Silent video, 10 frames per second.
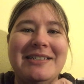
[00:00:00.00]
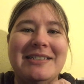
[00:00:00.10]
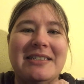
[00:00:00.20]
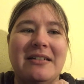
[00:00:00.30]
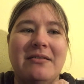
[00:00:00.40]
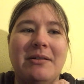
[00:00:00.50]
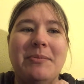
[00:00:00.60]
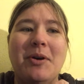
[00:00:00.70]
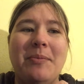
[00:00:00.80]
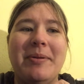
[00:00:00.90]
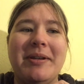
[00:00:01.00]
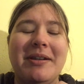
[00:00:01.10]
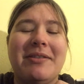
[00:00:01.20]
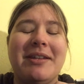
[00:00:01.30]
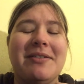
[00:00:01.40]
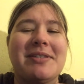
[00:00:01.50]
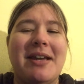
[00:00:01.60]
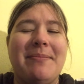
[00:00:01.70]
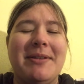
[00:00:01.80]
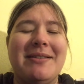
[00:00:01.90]
So I'm hoping nothing else
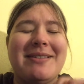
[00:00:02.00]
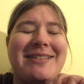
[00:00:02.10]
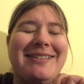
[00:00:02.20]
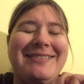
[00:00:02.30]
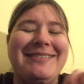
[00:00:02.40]
happens.